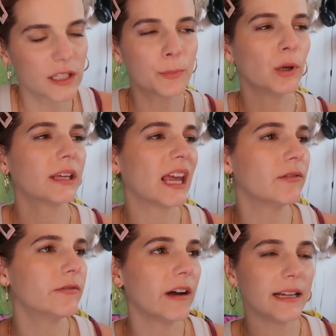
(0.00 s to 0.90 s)
This book
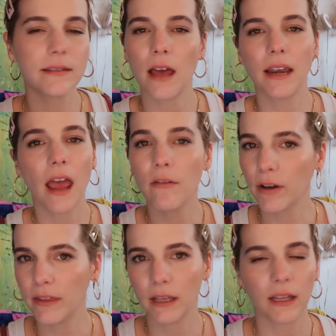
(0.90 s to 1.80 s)
gave advice on
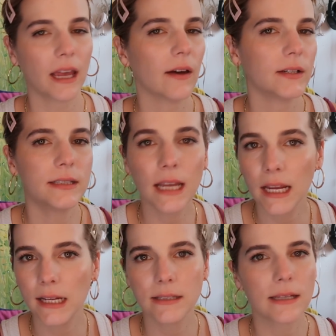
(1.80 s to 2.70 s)
everything, like how to
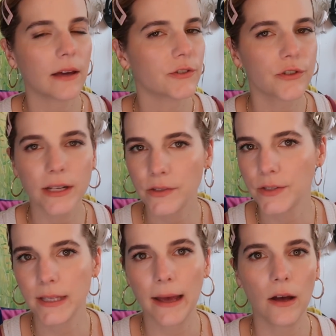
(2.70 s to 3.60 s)
date, how to dress
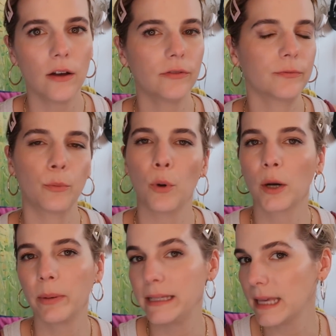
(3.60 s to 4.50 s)
yourself,
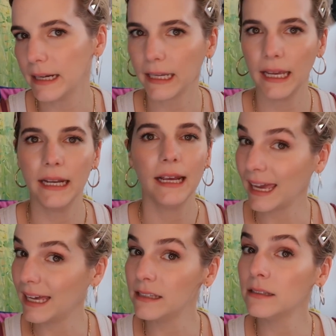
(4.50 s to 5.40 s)
workplace etiquette,
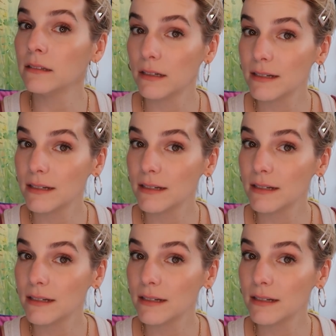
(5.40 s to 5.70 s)
and